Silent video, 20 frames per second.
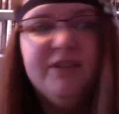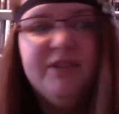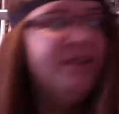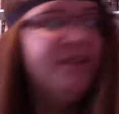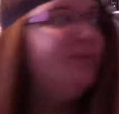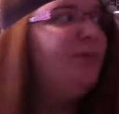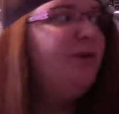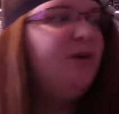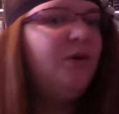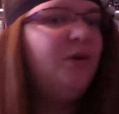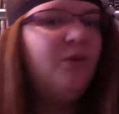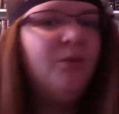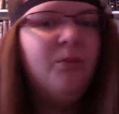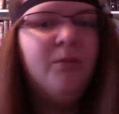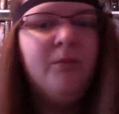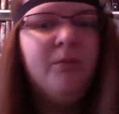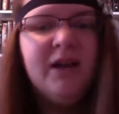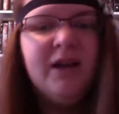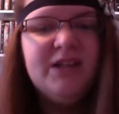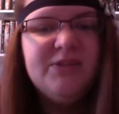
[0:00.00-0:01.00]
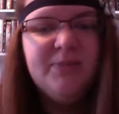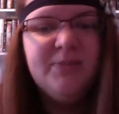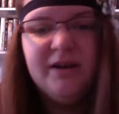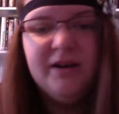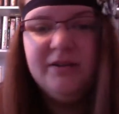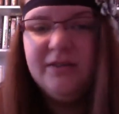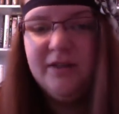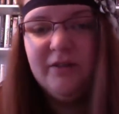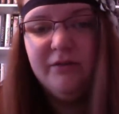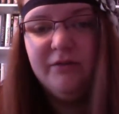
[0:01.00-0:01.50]
this book much
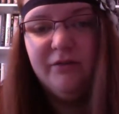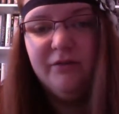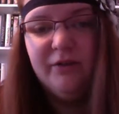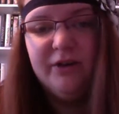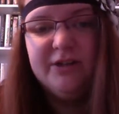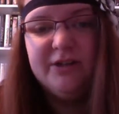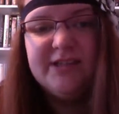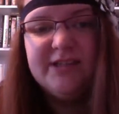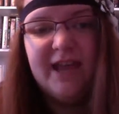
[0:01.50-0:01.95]
better than the first.